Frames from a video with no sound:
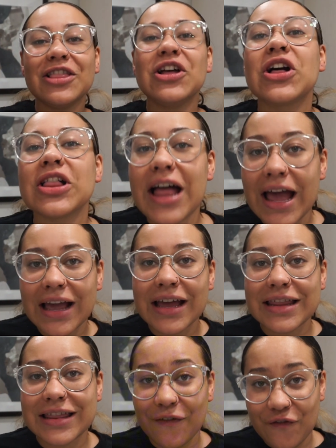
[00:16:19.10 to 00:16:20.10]
look
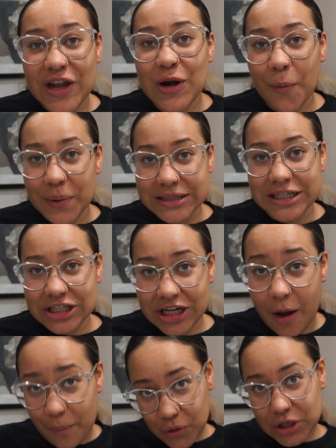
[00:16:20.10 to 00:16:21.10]
like the fetal position
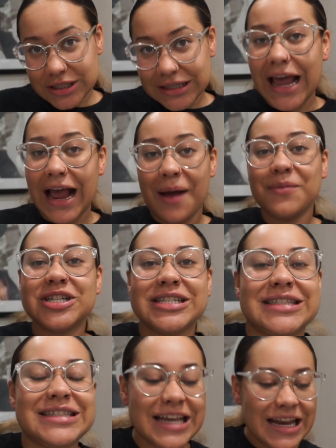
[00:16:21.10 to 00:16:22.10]
upwards, like I'm
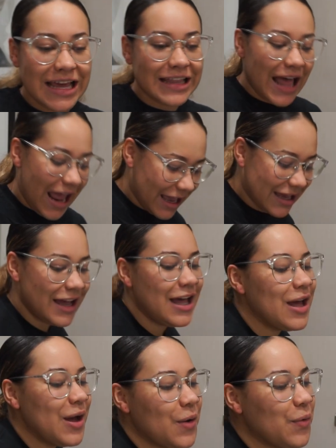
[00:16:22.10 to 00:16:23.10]
just sitting like
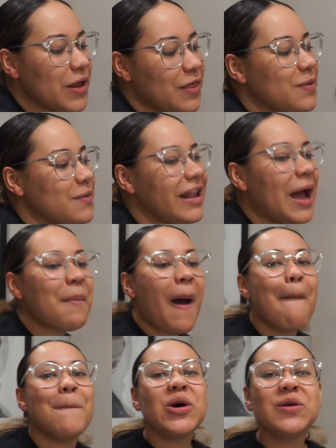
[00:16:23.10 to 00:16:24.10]
with like
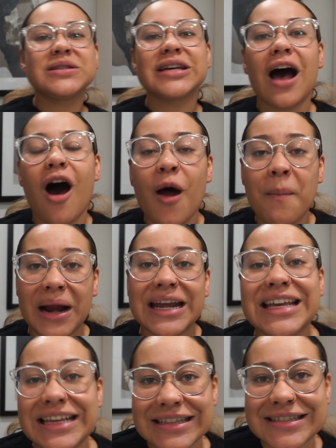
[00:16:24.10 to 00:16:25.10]
my boobs on my
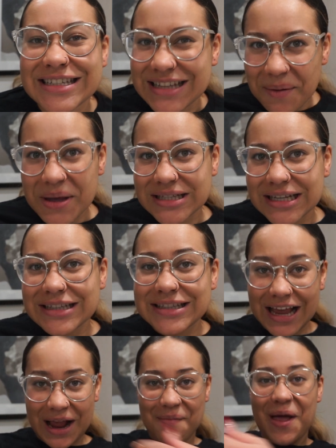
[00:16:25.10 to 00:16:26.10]
knees. Does that make sense?
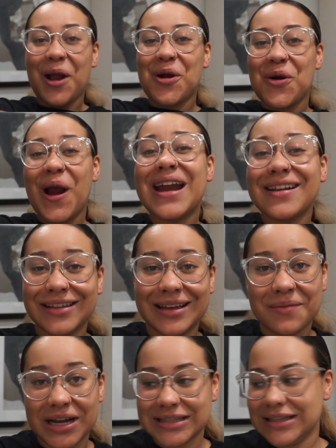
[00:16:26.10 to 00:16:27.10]
Like I'm like
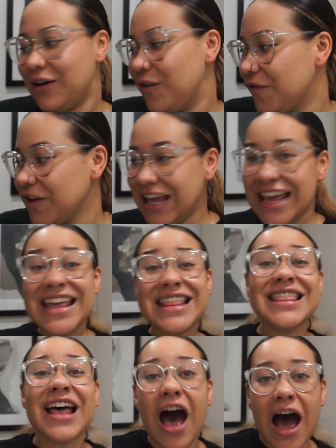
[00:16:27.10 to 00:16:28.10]
cradling myself in
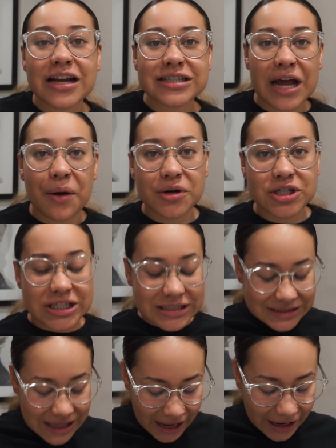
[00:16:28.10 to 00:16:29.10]
the hot shower,
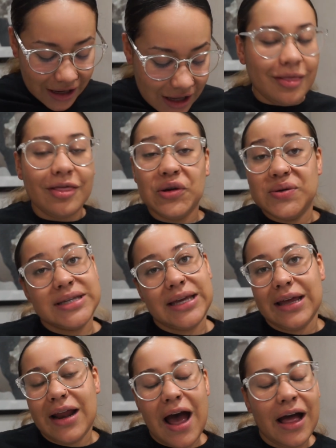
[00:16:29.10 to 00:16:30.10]
just like losing
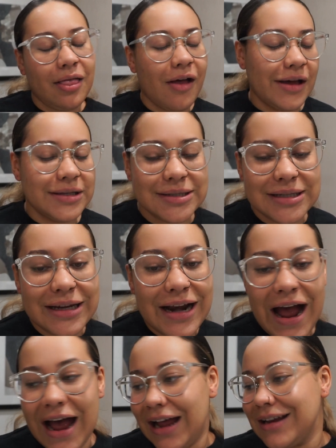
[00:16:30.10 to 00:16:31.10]
it. I lost it.
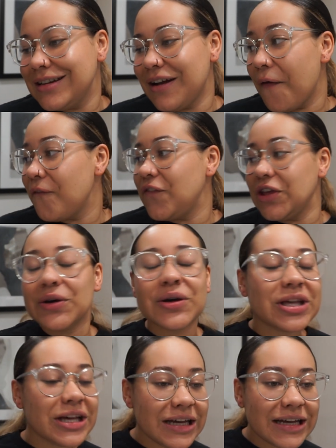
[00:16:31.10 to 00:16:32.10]
I did not feel
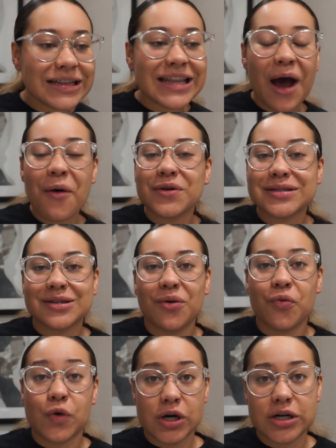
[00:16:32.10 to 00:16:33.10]
good. That was the
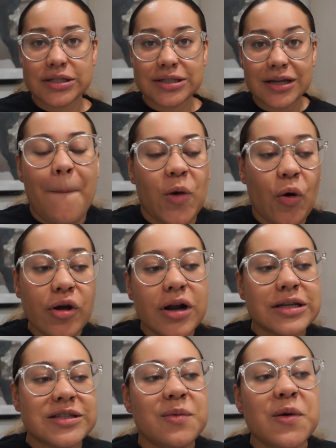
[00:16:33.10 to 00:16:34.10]
worst
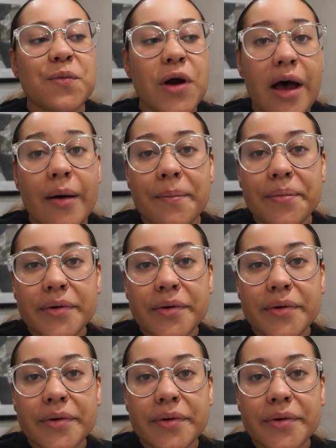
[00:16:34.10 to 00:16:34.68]
colonoscopy prep